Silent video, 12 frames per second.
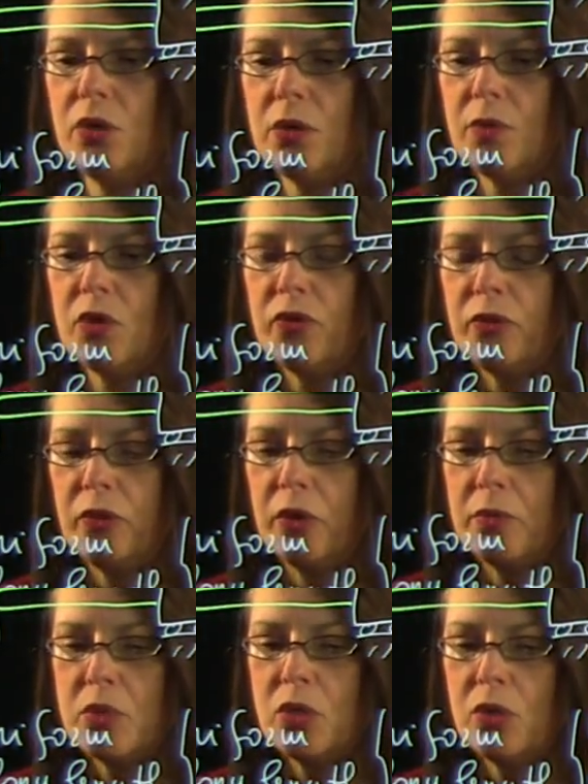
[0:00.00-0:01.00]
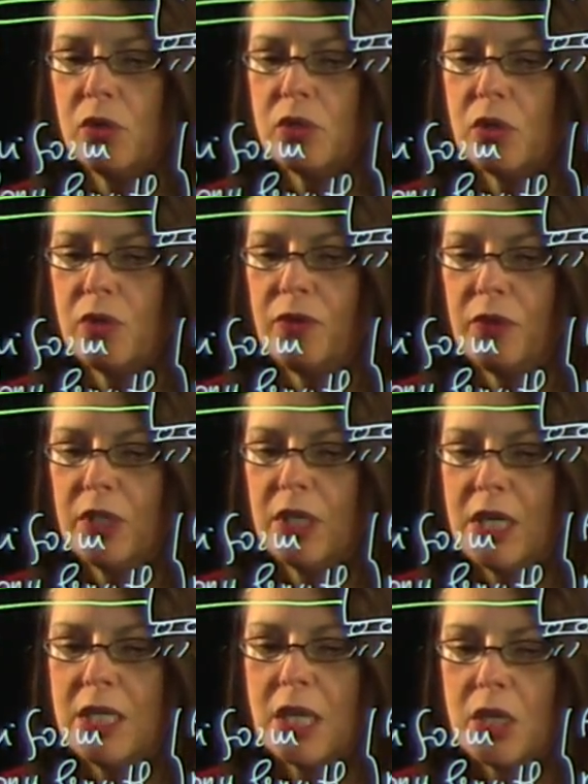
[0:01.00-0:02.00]
uniform. So also if there
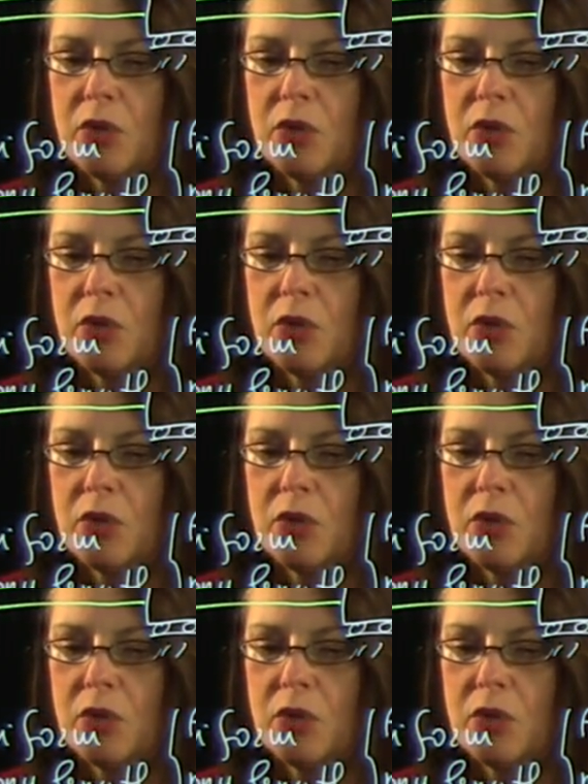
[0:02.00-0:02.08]
is a